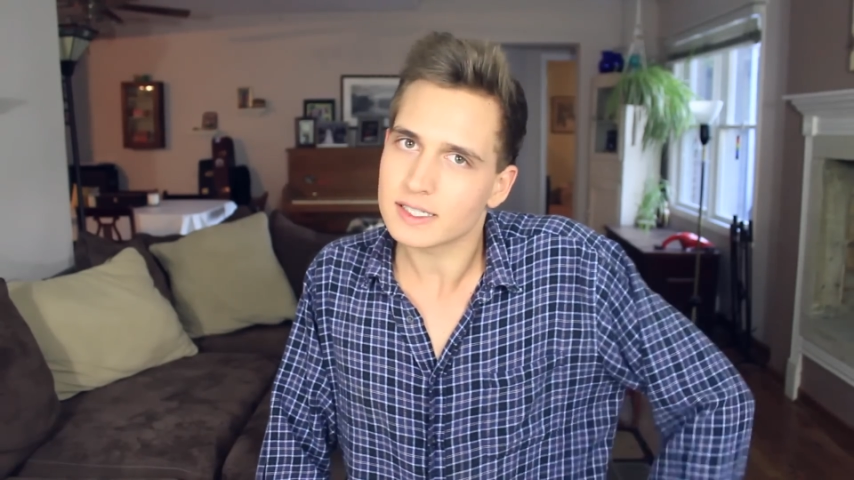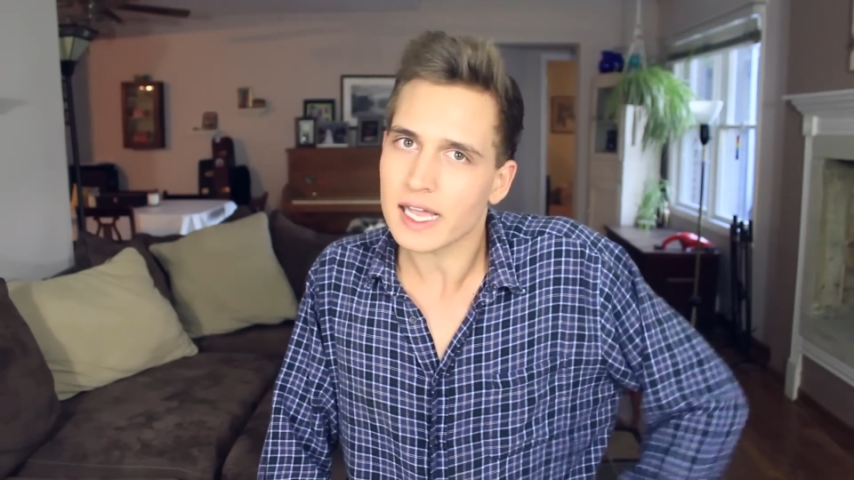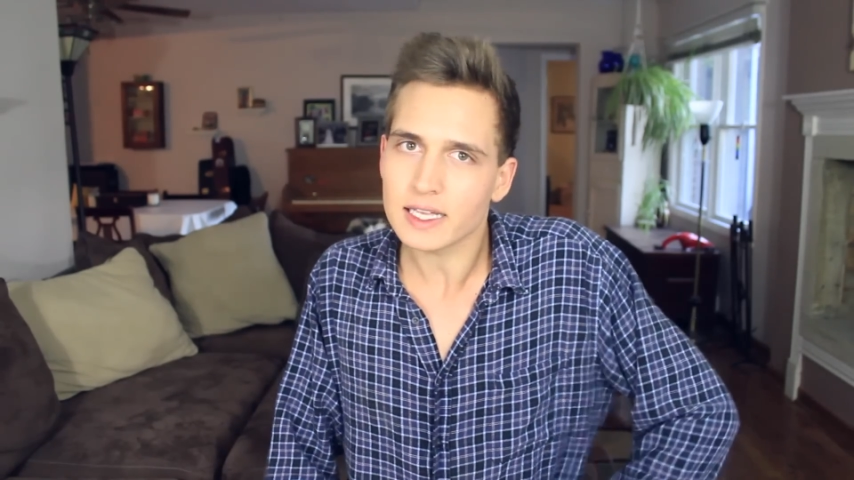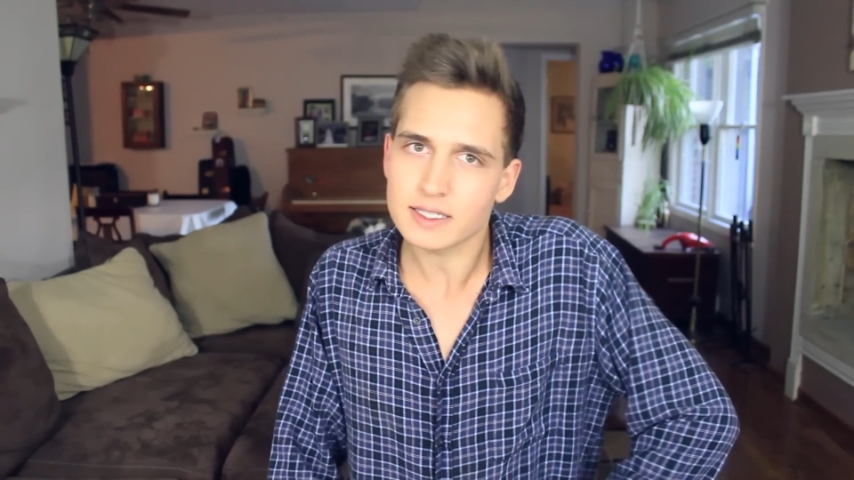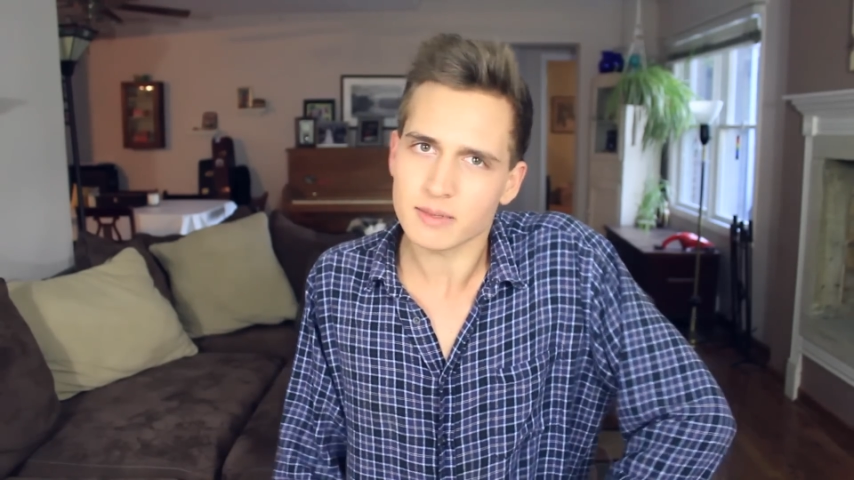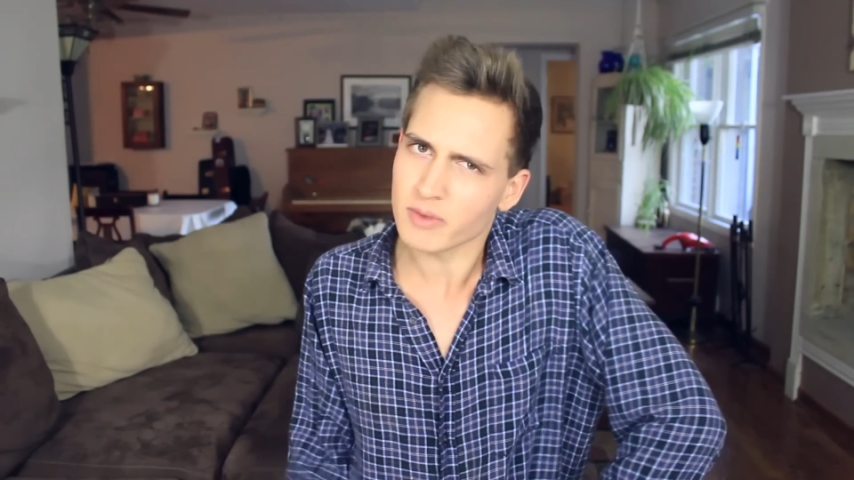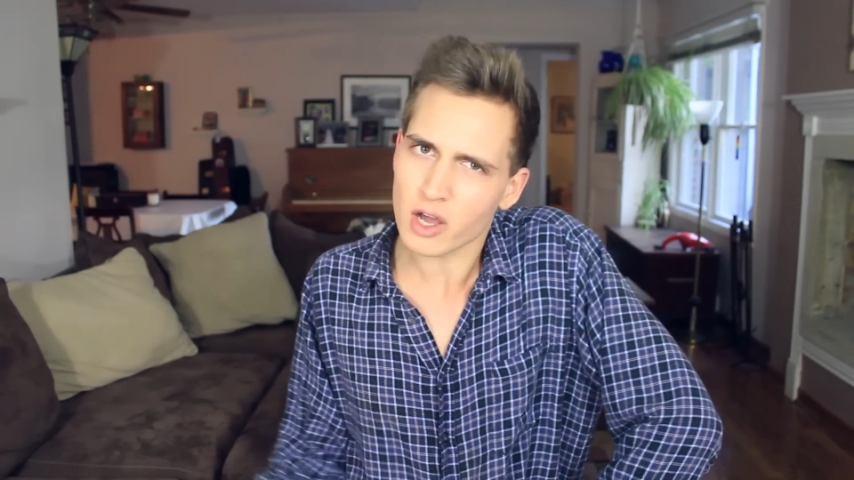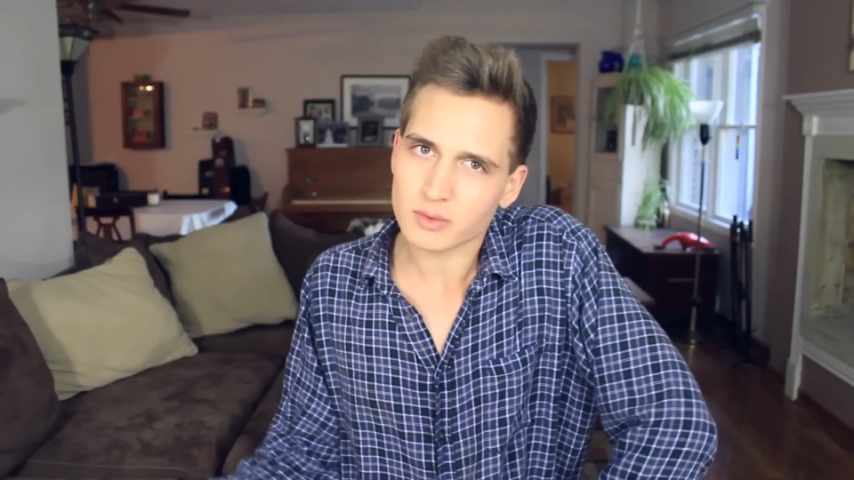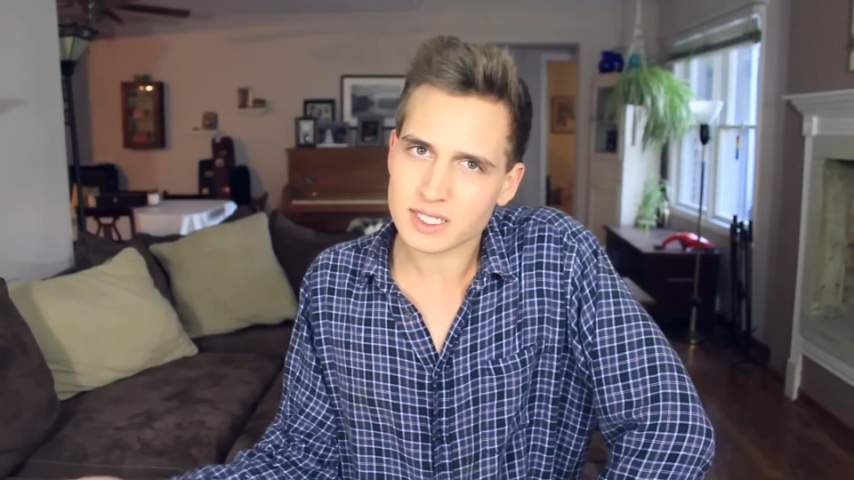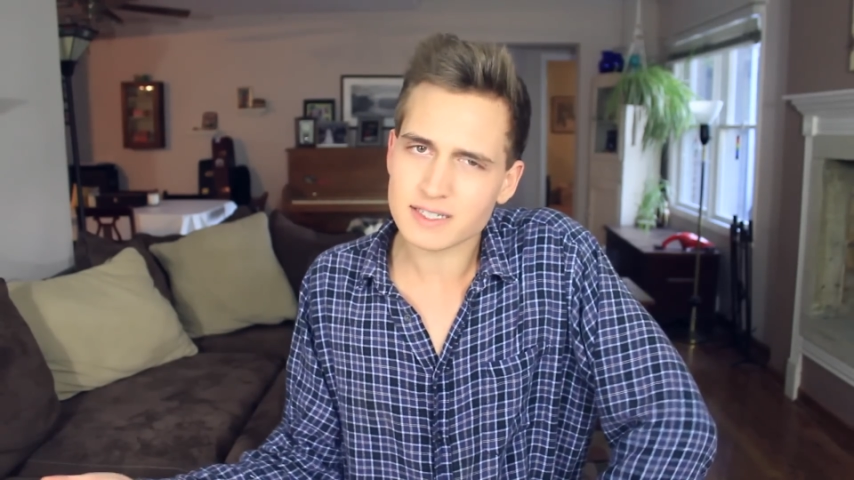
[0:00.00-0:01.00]
take some
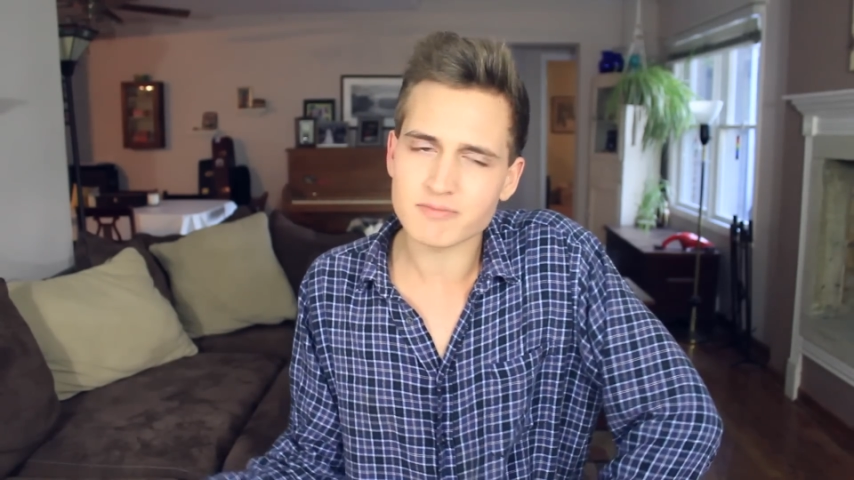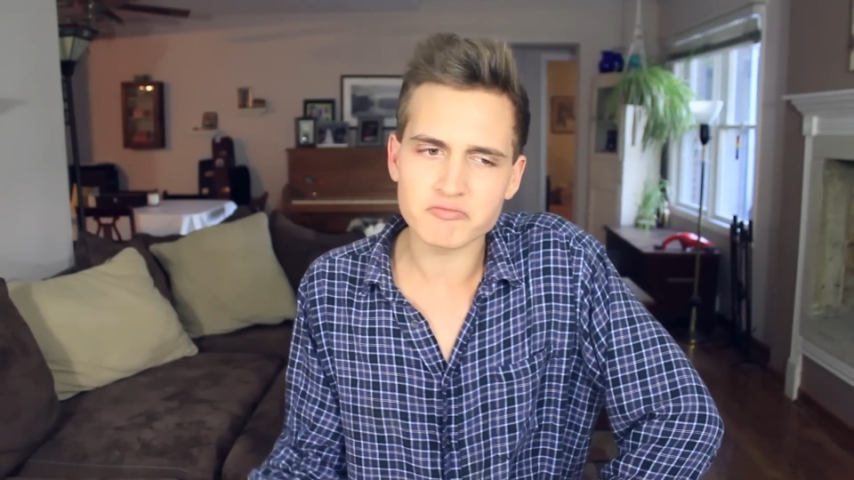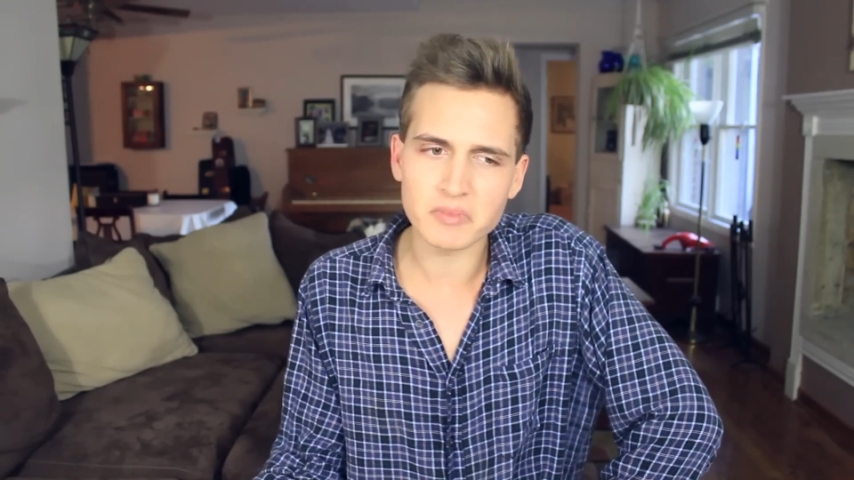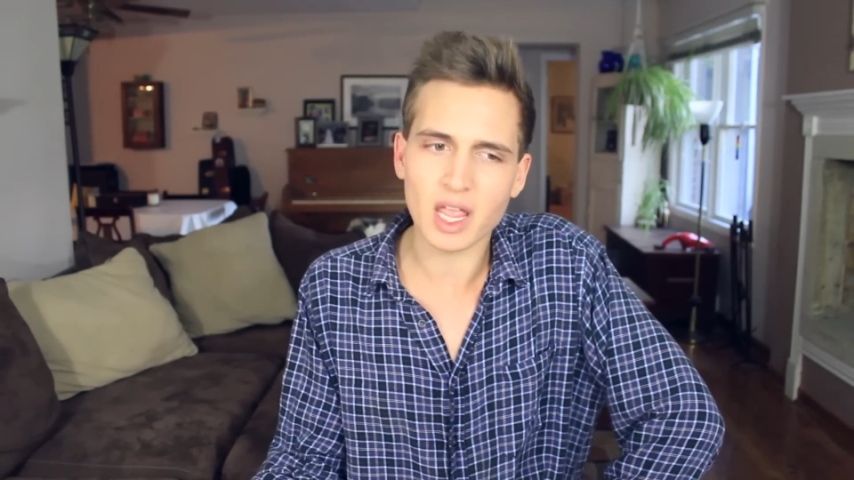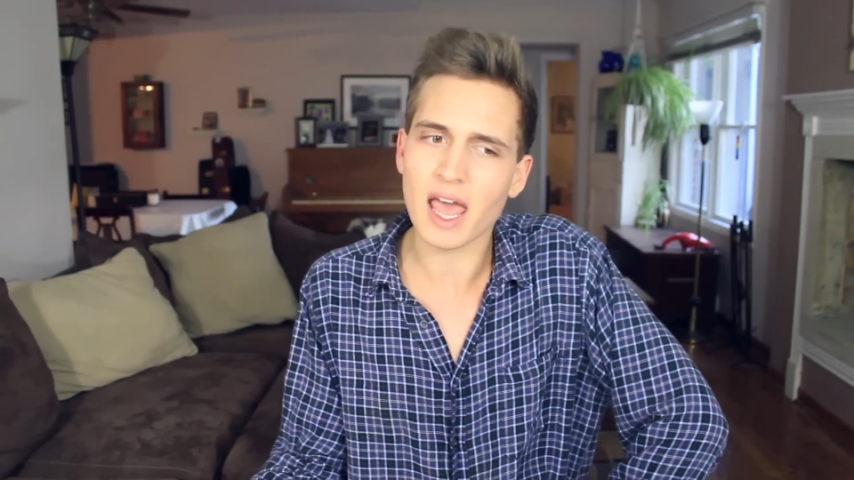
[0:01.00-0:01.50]
notes